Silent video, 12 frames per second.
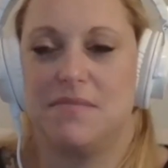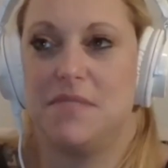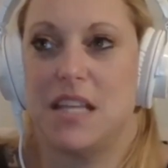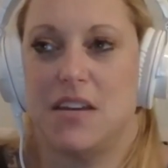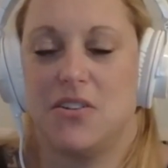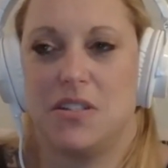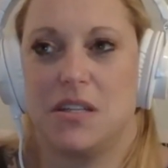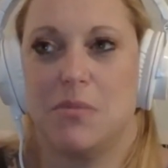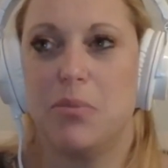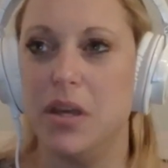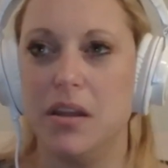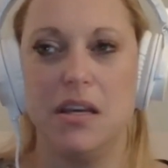They just
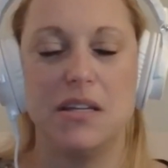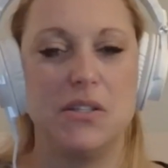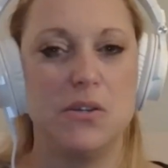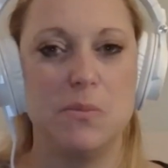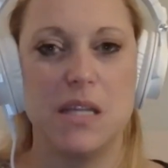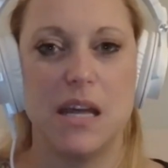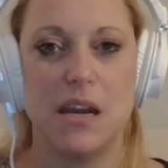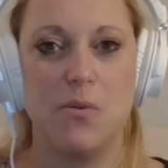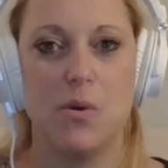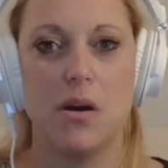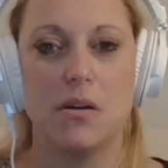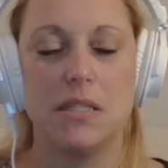completely assumed that it
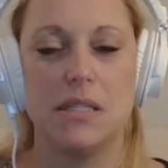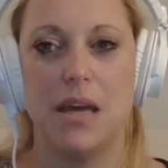worked.